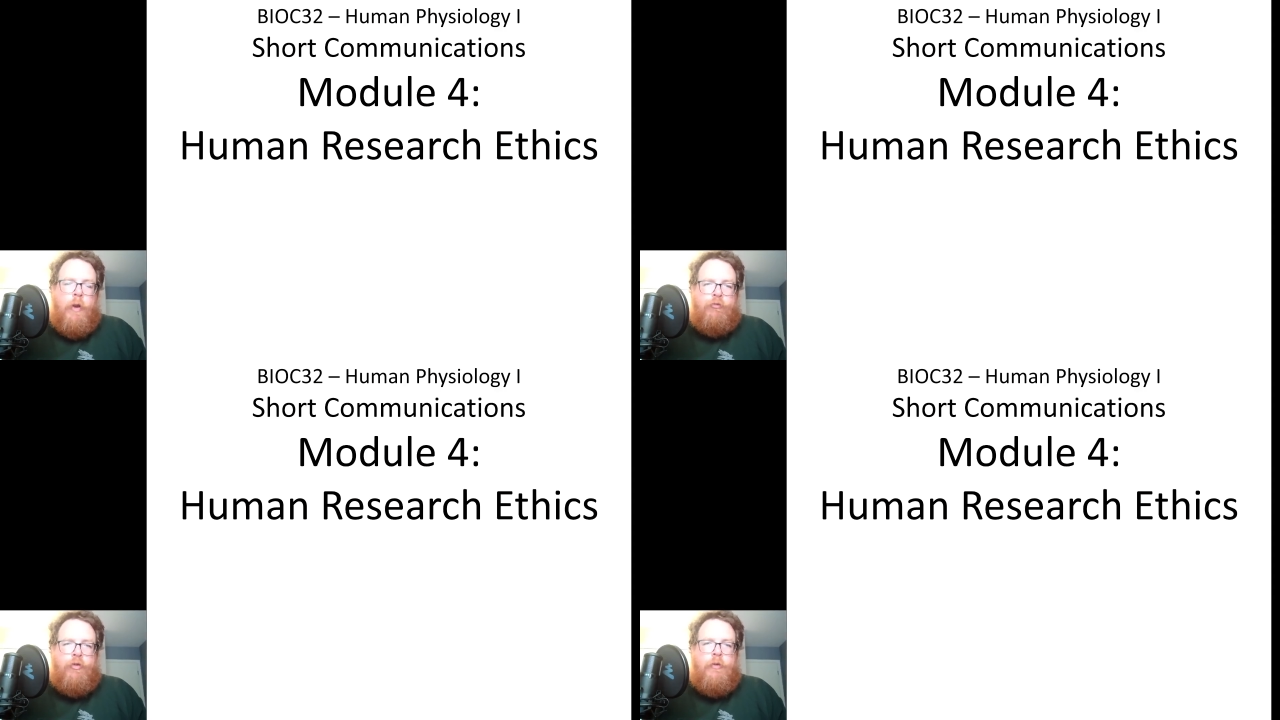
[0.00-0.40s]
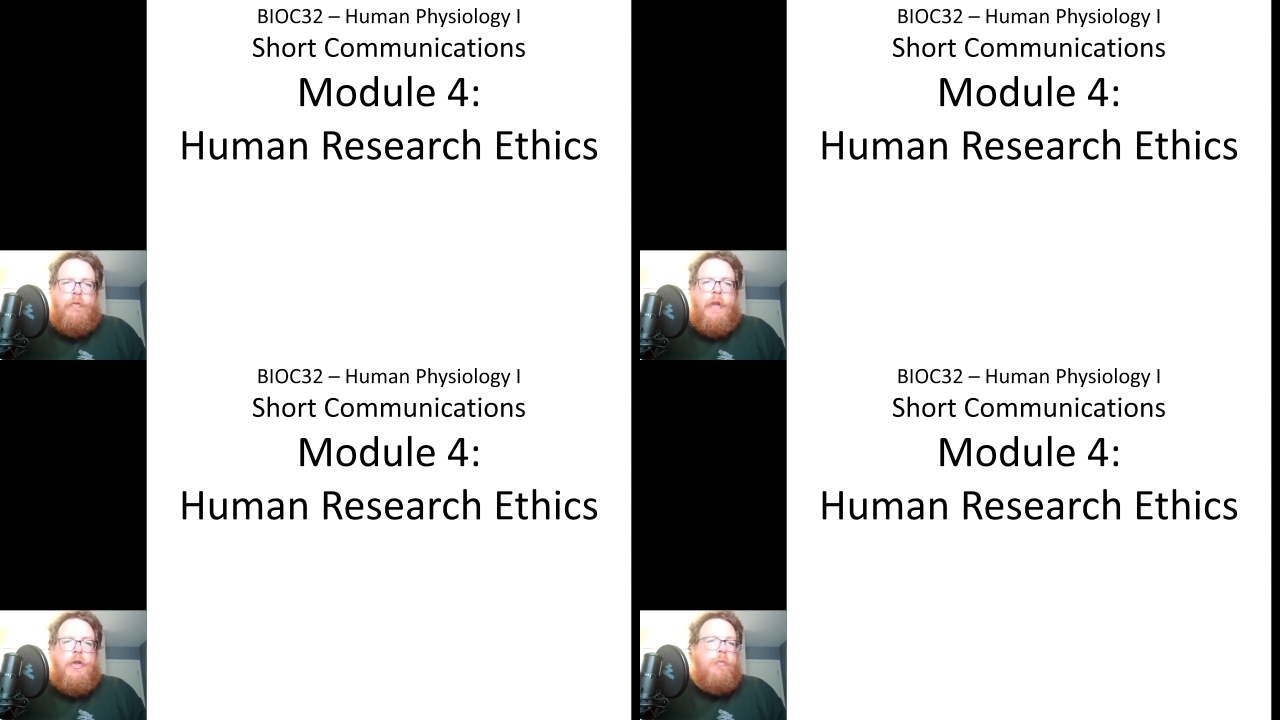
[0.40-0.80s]
question
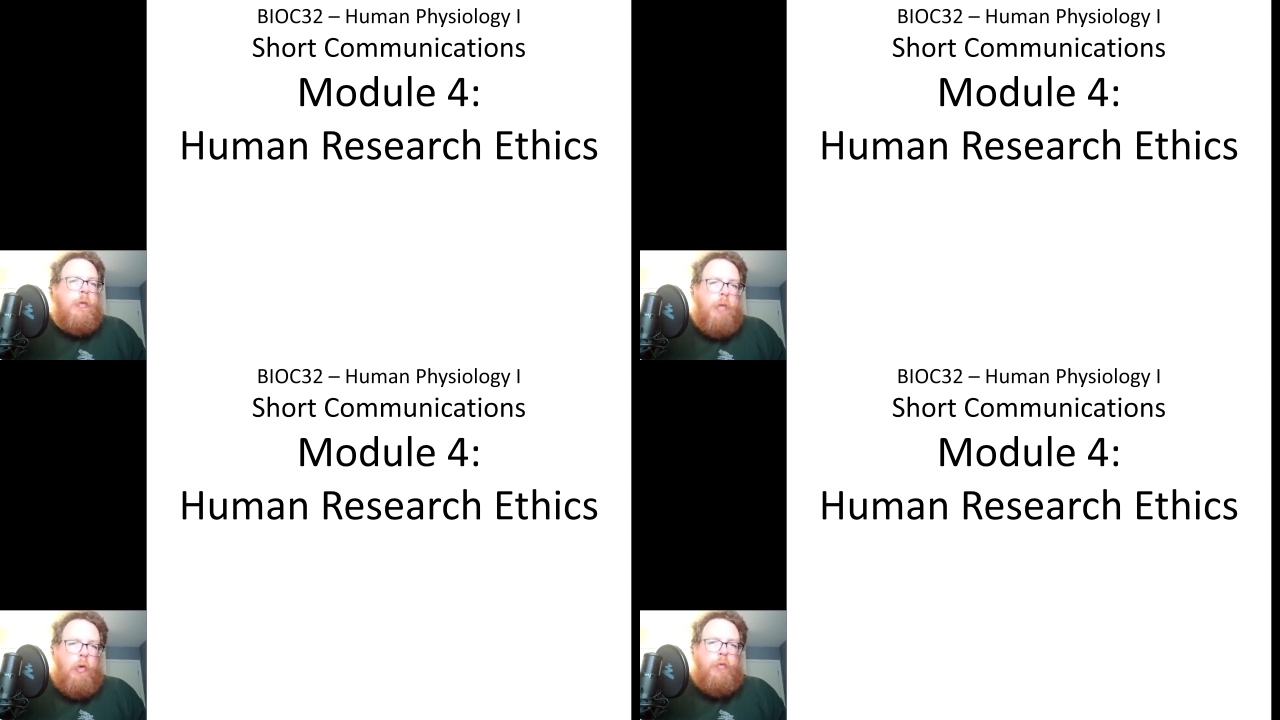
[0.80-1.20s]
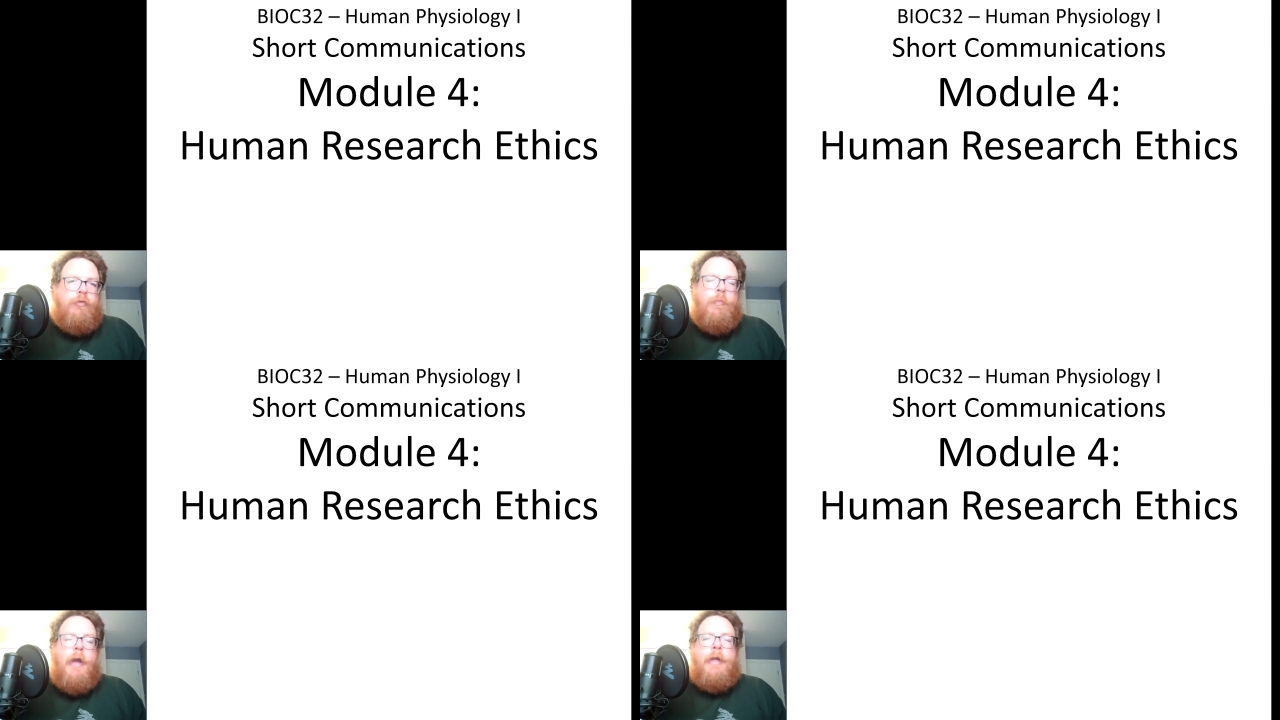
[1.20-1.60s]
that you
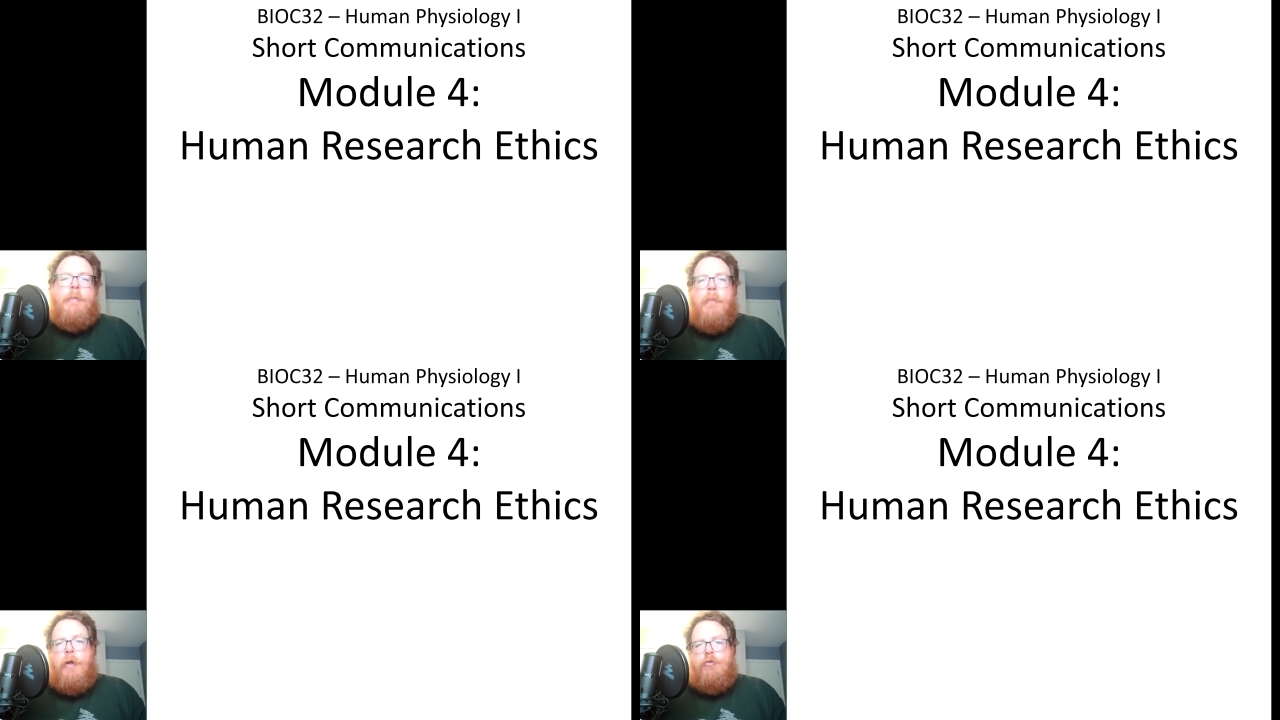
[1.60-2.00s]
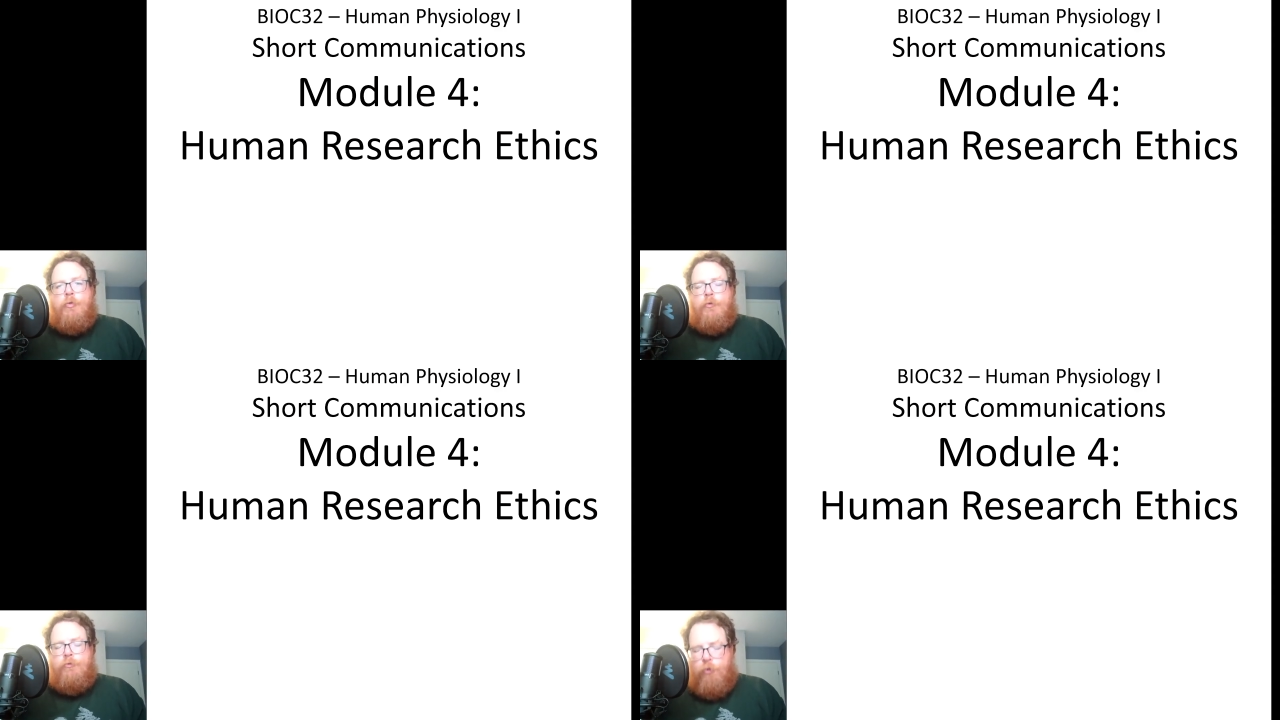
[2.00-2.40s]
proposed back in
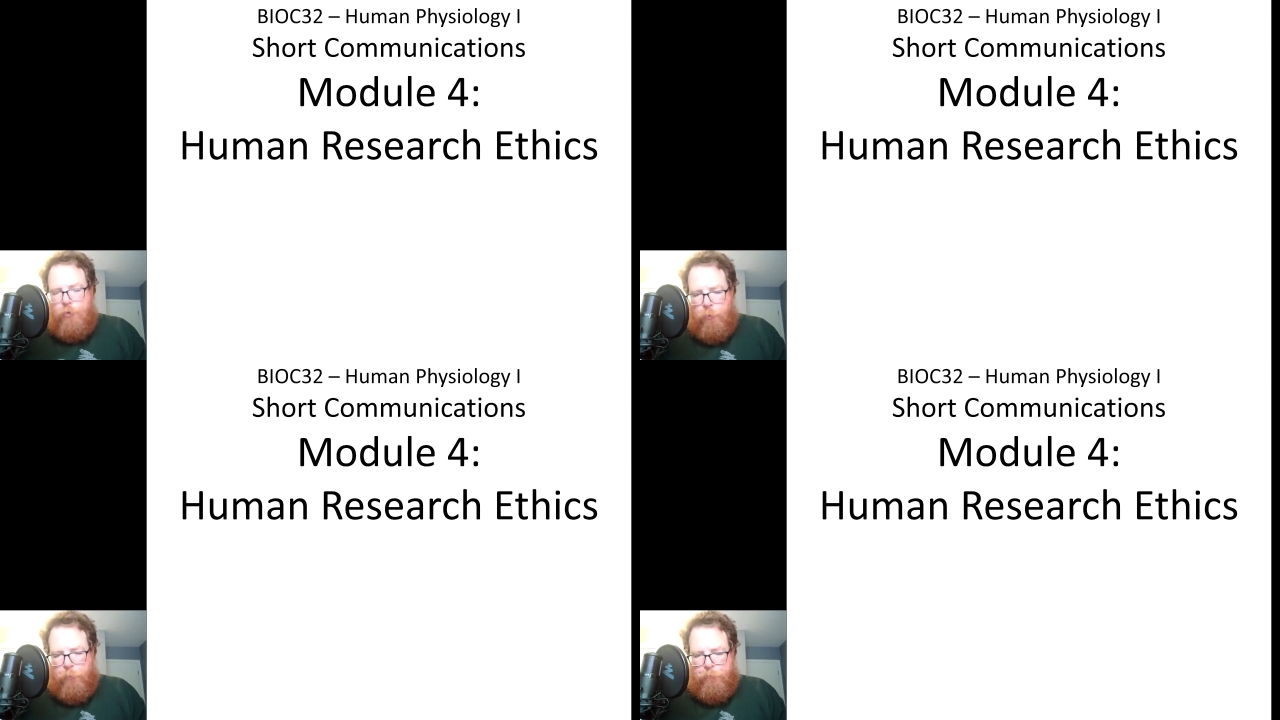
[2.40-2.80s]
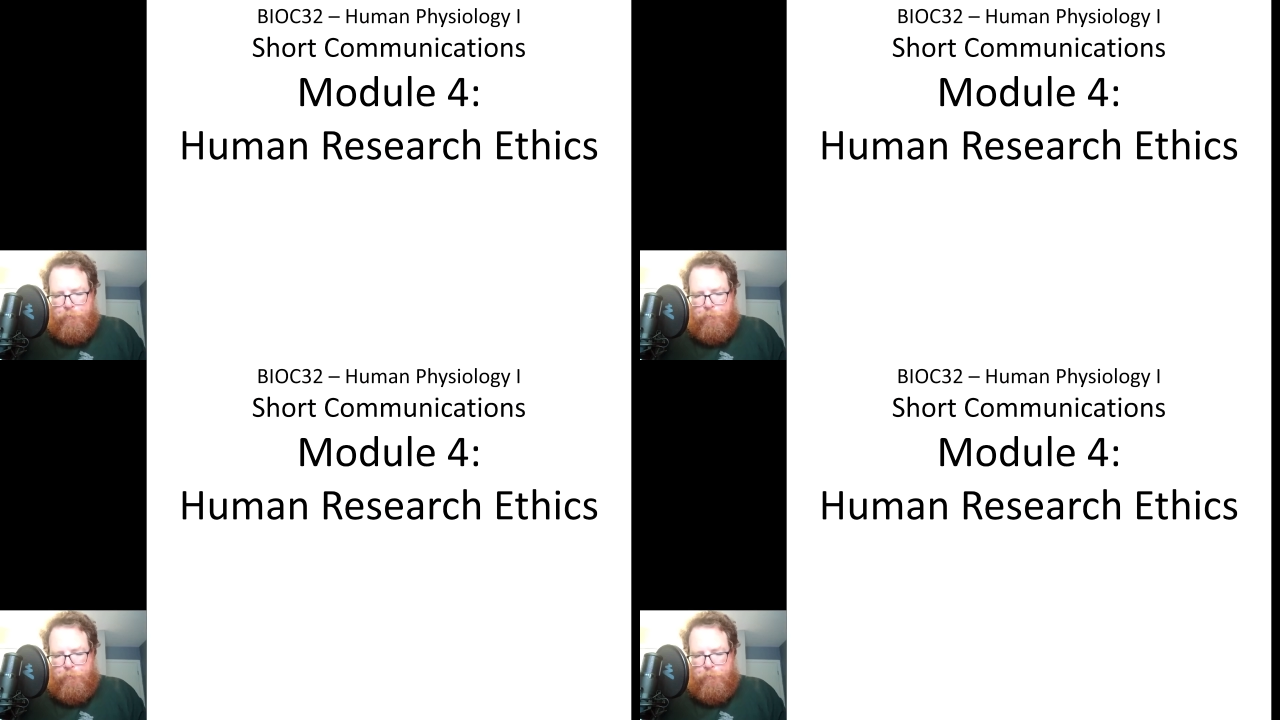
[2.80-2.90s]
module two.